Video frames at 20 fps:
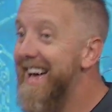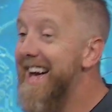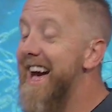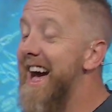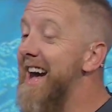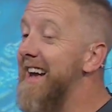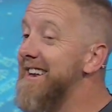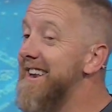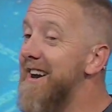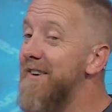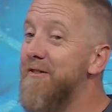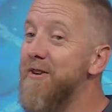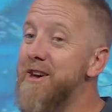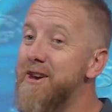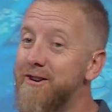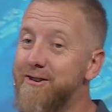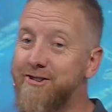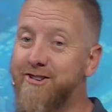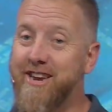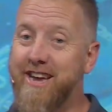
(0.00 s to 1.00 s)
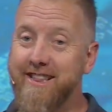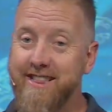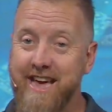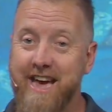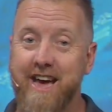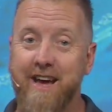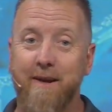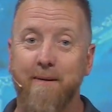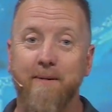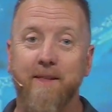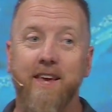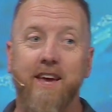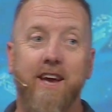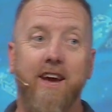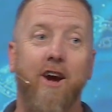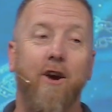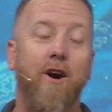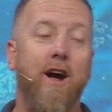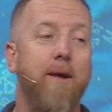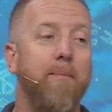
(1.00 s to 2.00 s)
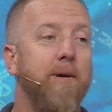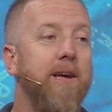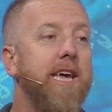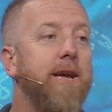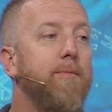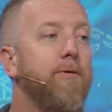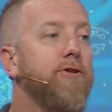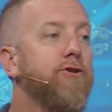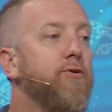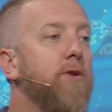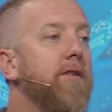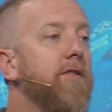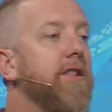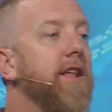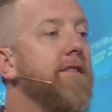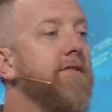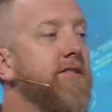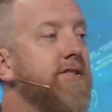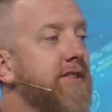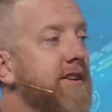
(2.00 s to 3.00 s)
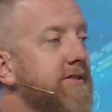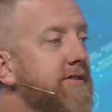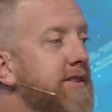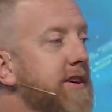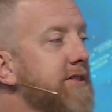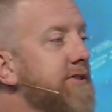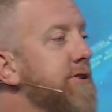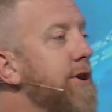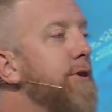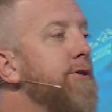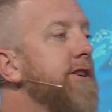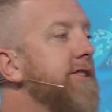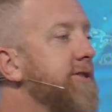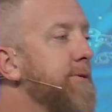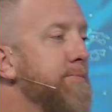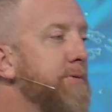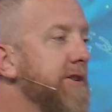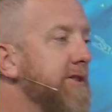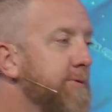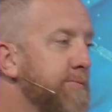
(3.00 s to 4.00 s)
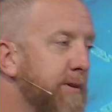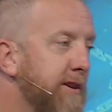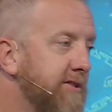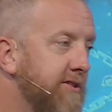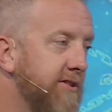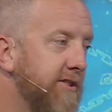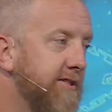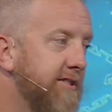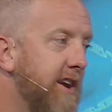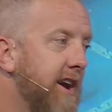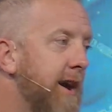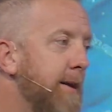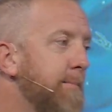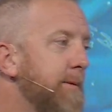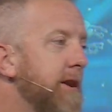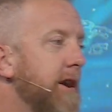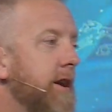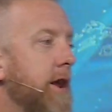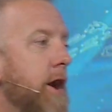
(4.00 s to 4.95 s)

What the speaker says: I definitely understand that, all right? But Hebrews 12:11 says this, no discipline is pleasant in the time, but it